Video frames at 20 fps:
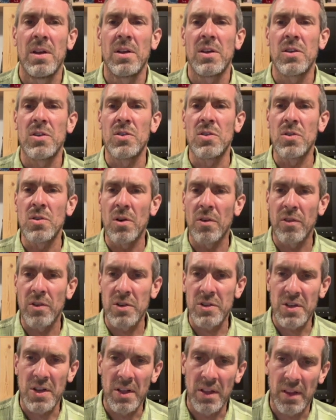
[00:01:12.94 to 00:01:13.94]

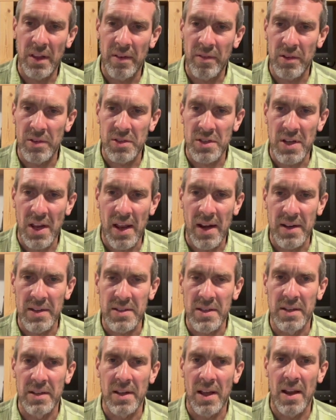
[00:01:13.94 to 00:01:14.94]
university level statics
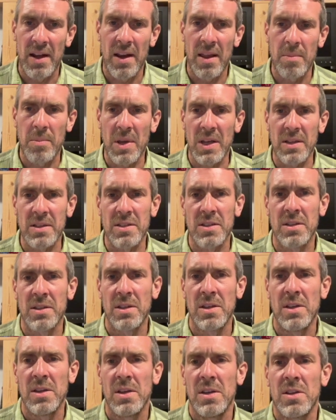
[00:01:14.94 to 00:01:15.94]
and dynamics
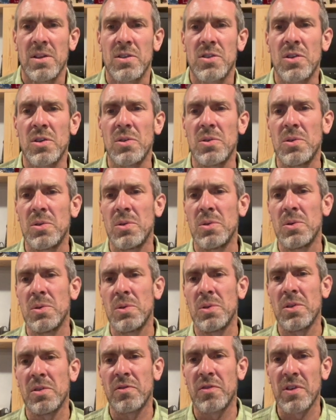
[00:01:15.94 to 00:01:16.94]
to
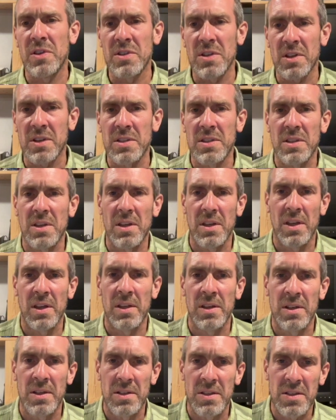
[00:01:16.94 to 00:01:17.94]
the physics
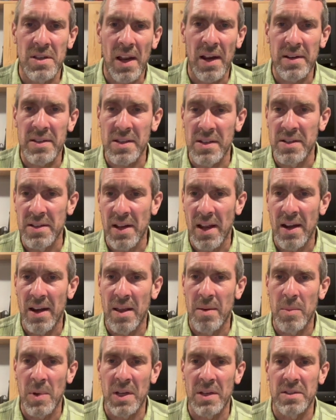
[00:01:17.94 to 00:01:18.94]
and statics and
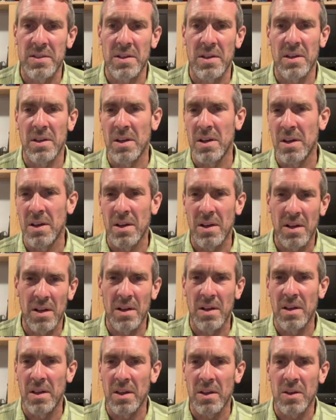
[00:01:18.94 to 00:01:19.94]
dynamics
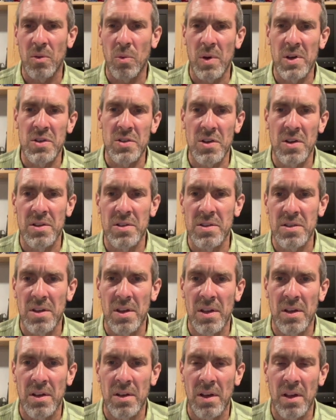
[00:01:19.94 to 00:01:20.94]
equations
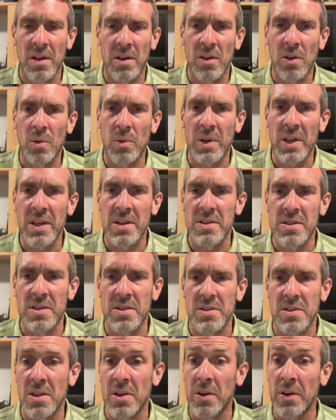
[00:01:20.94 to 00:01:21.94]
and load
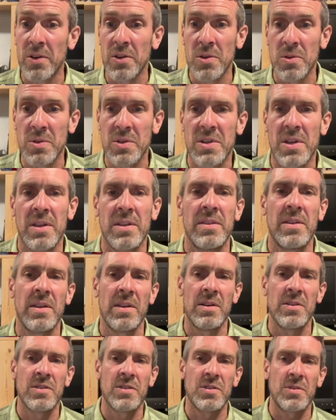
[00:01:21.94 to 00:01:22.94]
cases that are used in the
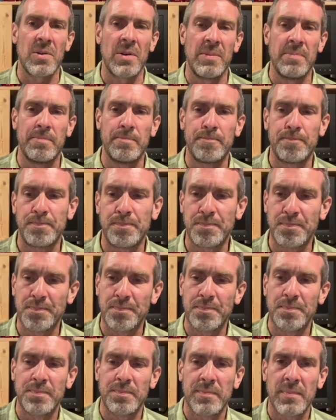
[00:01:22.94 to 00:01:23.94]
industry.
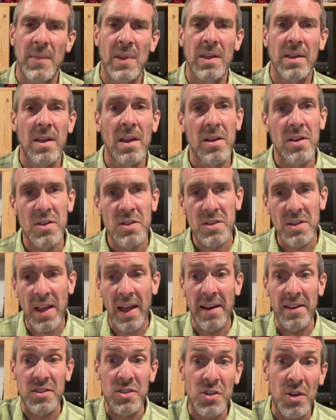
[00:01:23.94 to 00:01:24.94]
This
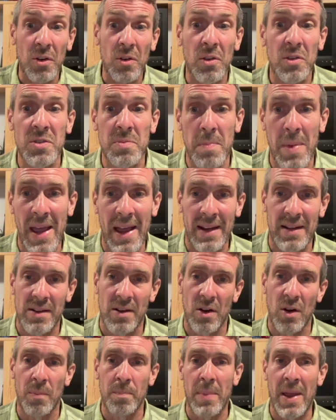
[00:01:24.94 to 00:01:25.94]
kind of circles back
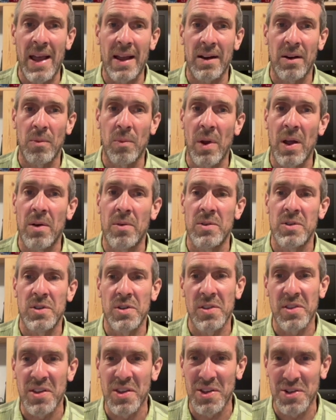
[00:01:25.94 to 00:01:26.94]
around to
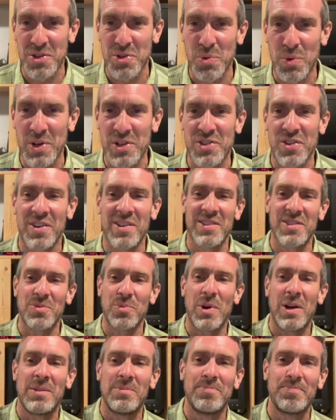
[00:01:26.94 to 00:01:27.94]
the intuition as
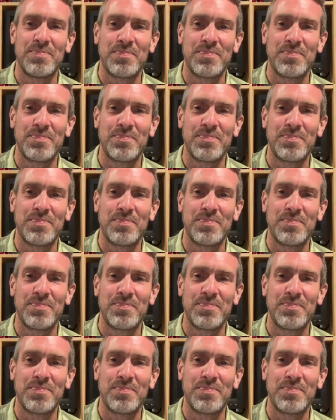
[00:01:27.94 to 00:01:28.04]
well.